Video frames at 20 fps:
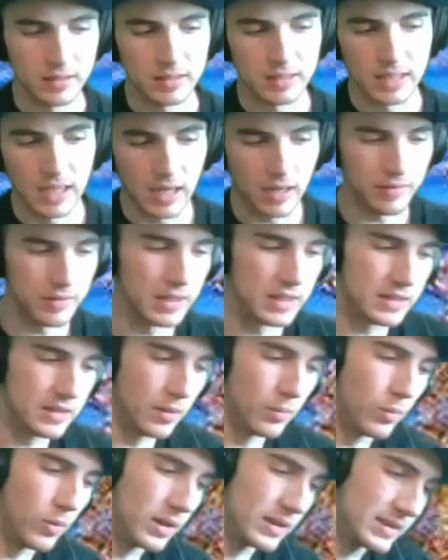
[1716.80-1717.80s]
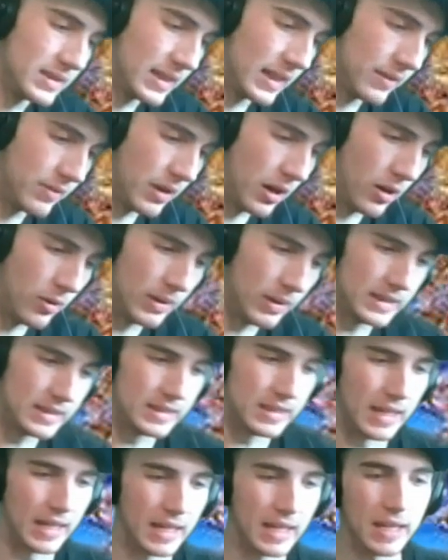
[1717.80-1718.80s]
Calvinism, once saved always
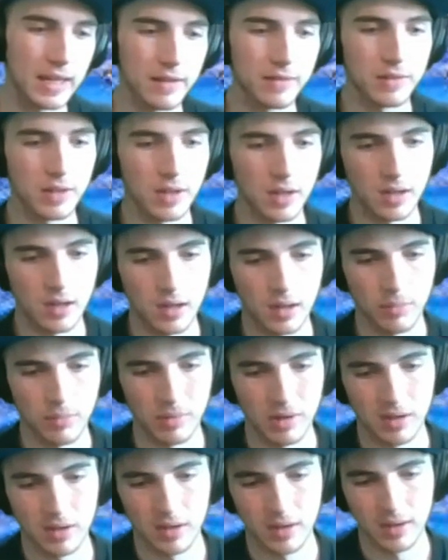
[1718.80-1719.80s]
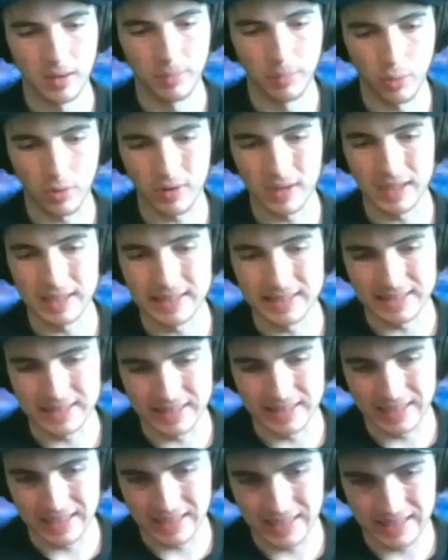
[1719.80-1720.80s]
saved. Born in
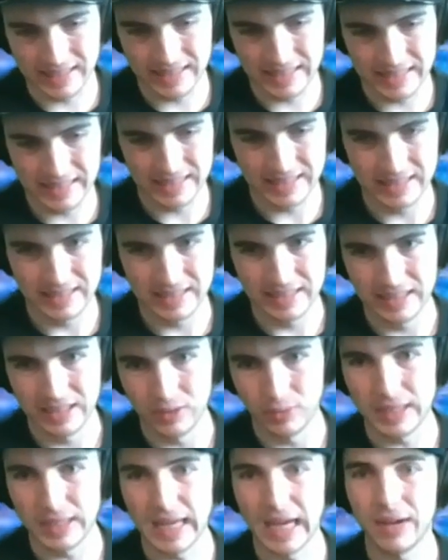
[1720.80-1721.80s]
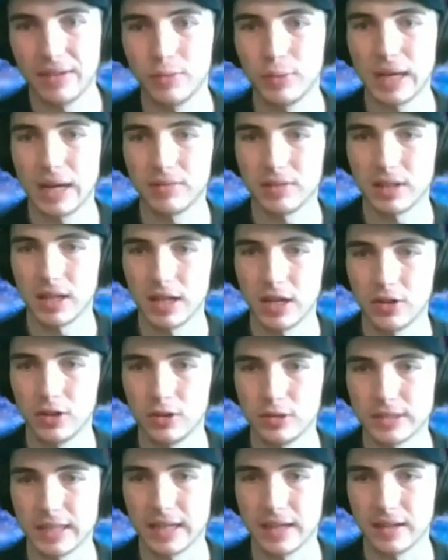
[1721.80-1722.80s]
sin. We have a lot of
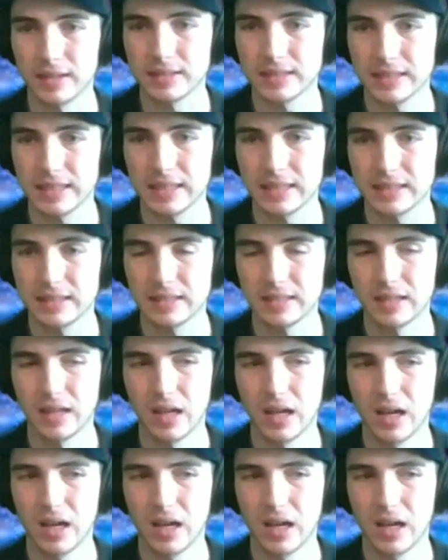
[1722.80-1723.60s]
those heresies.